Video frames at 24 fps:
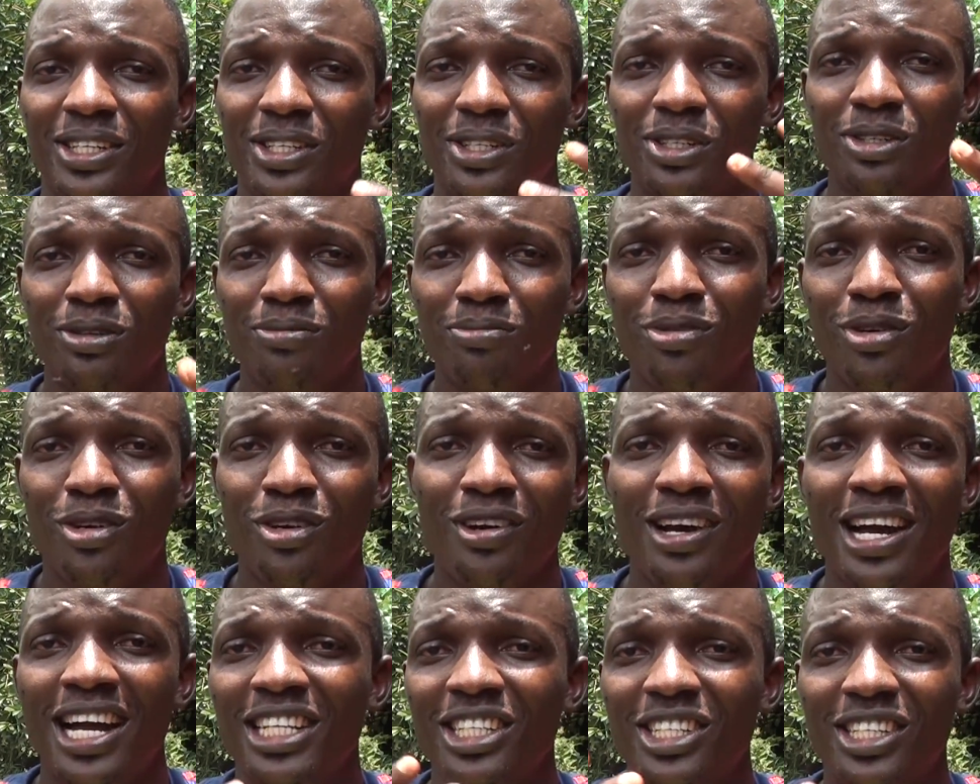
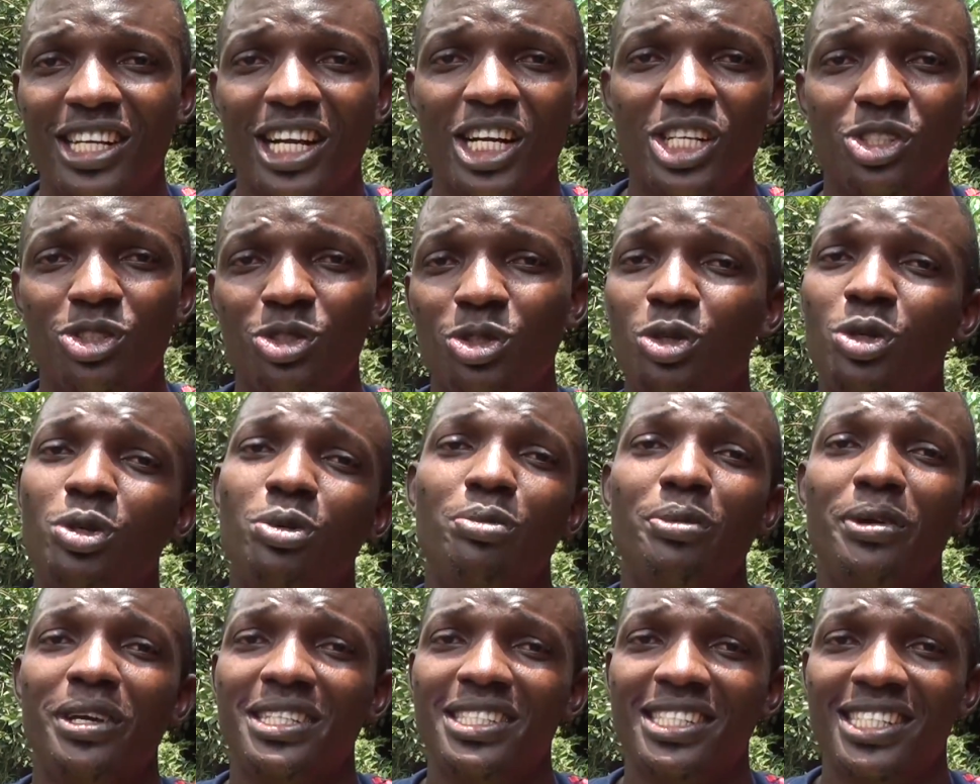Gumboro and Newcastle, will
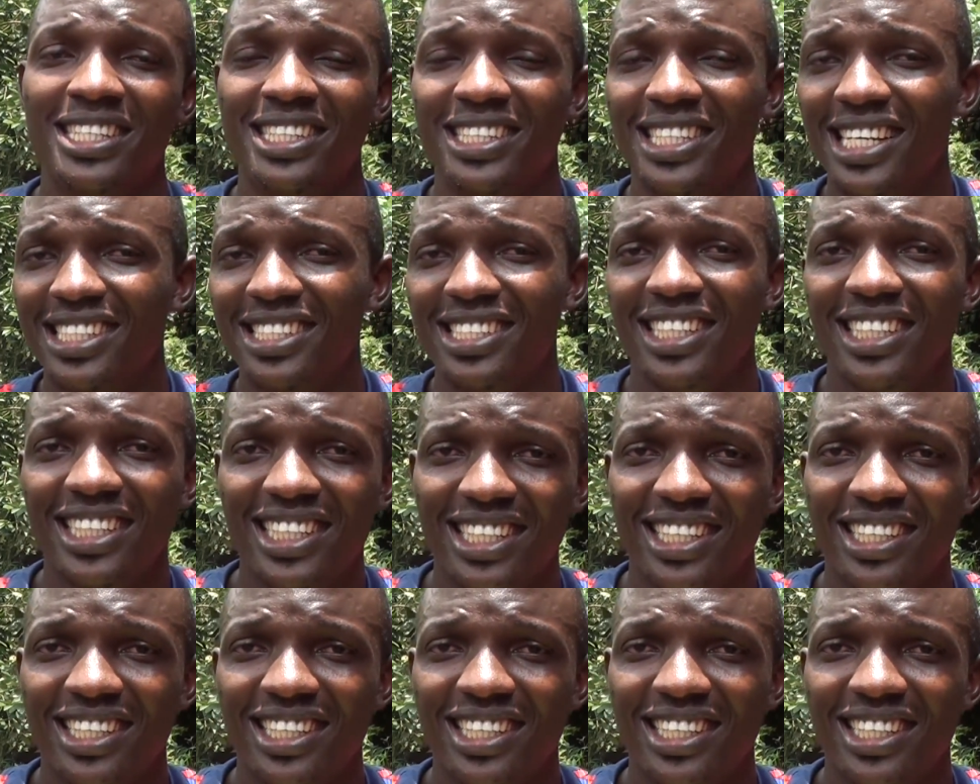be synthetic.